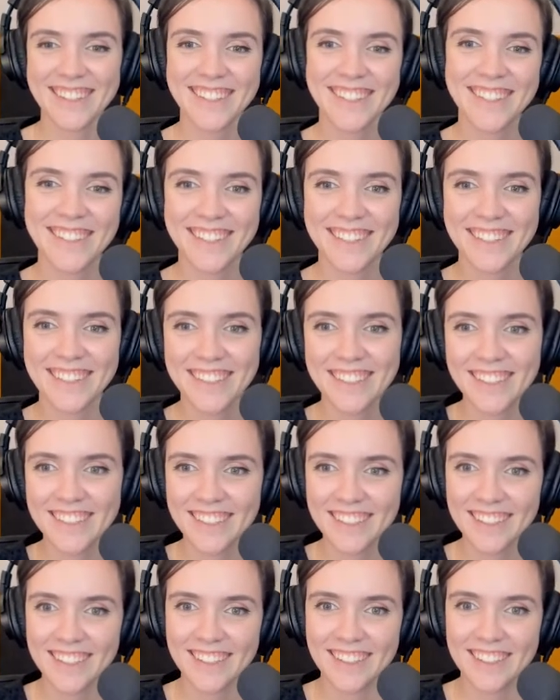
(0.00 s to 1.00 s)

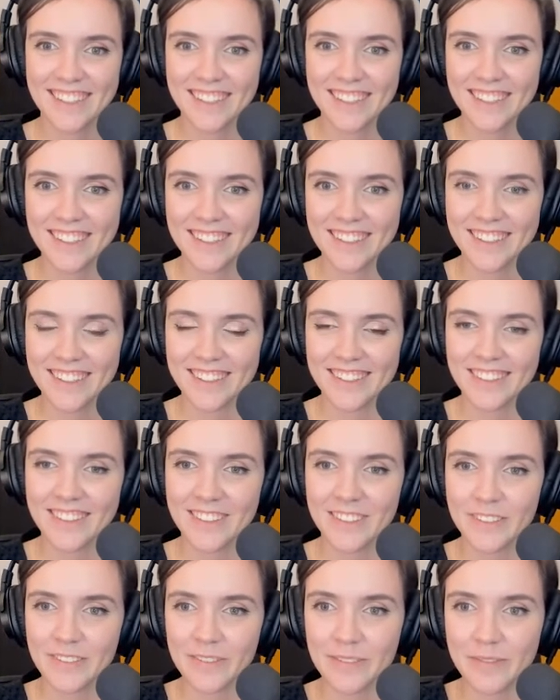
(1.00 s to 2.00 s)

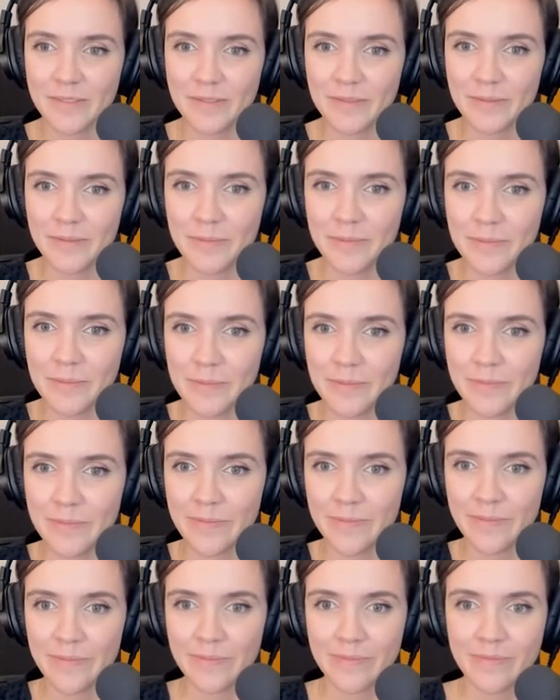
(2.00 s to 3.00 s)

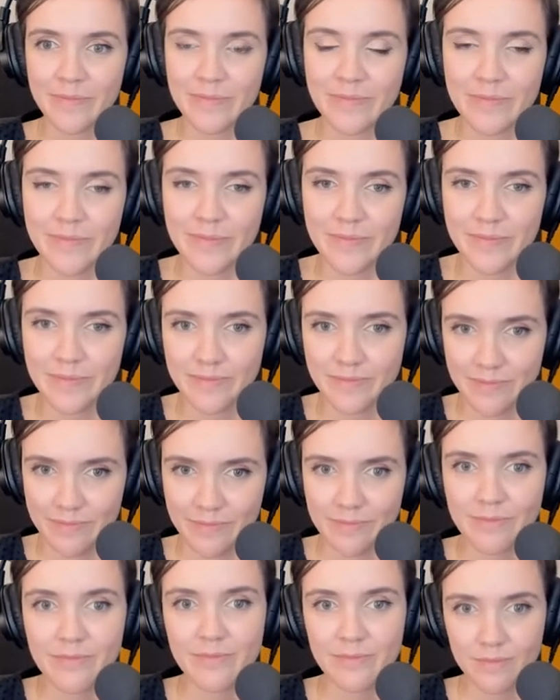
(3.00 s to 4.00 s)

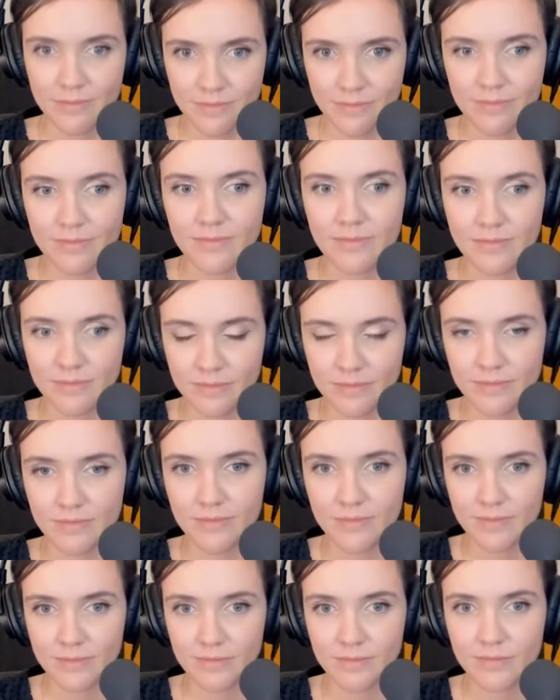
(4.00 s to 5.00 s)

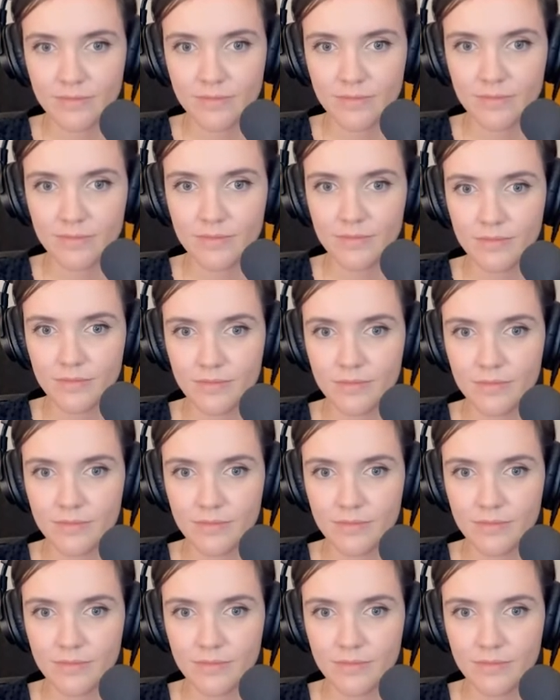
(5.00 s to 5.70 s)
The person shown says nothing.